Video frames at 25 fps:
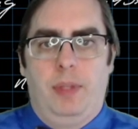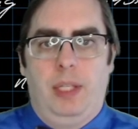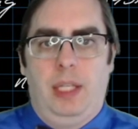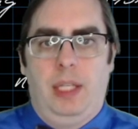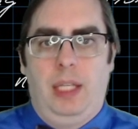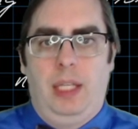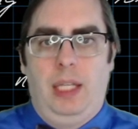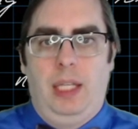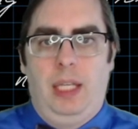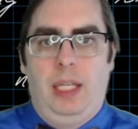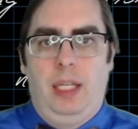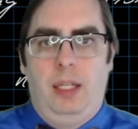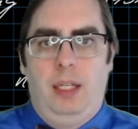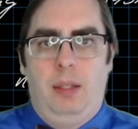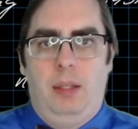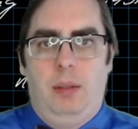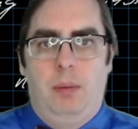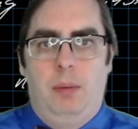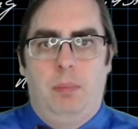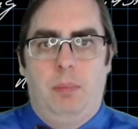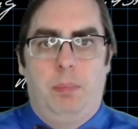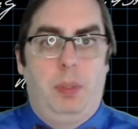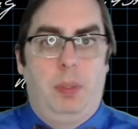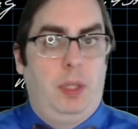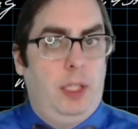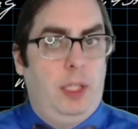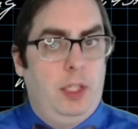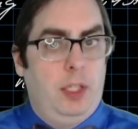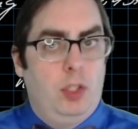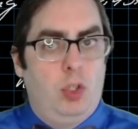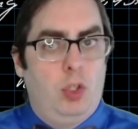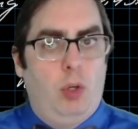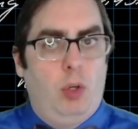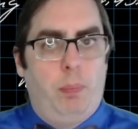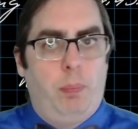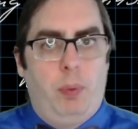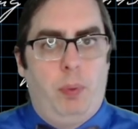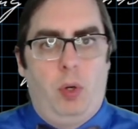In
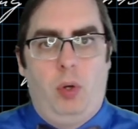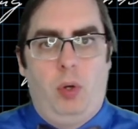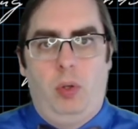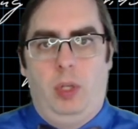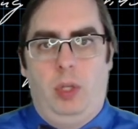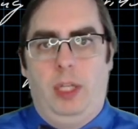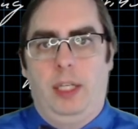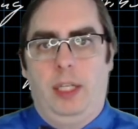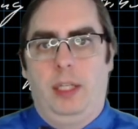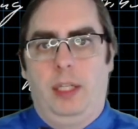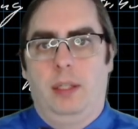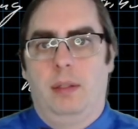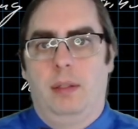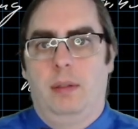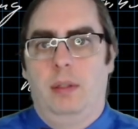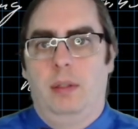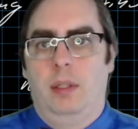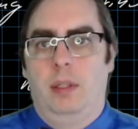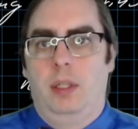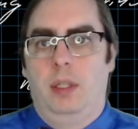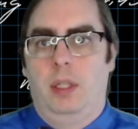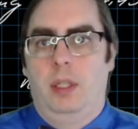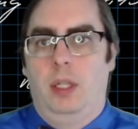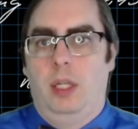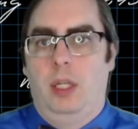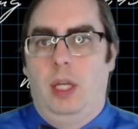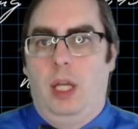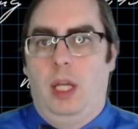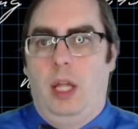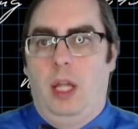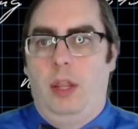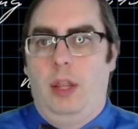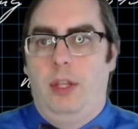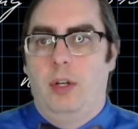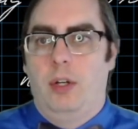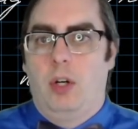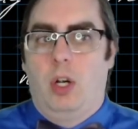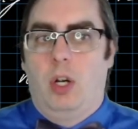political polling, there